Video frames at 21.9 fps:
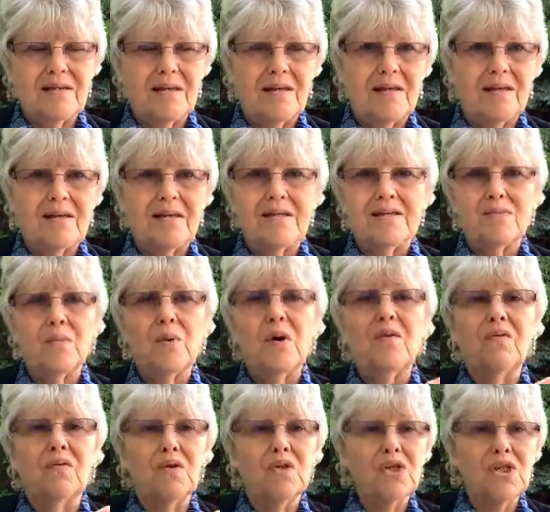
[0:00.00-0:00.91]
is well
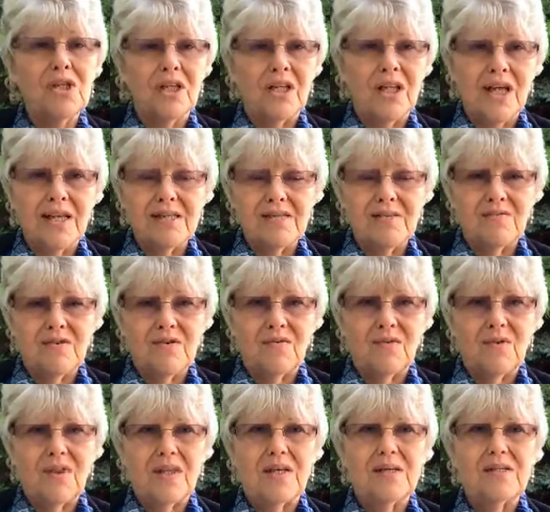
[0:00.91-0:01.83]
versed in lots of
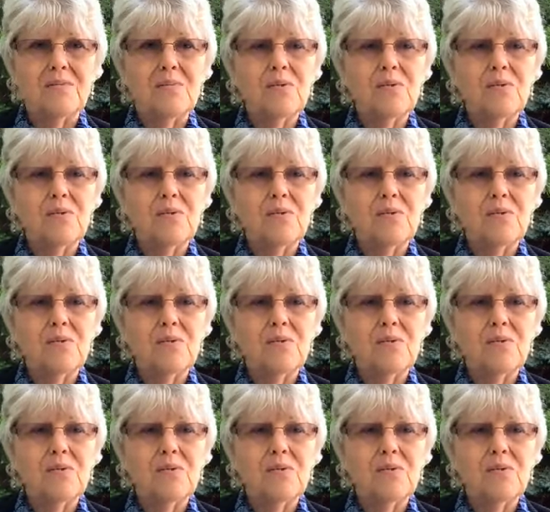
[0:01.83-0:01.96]
different things,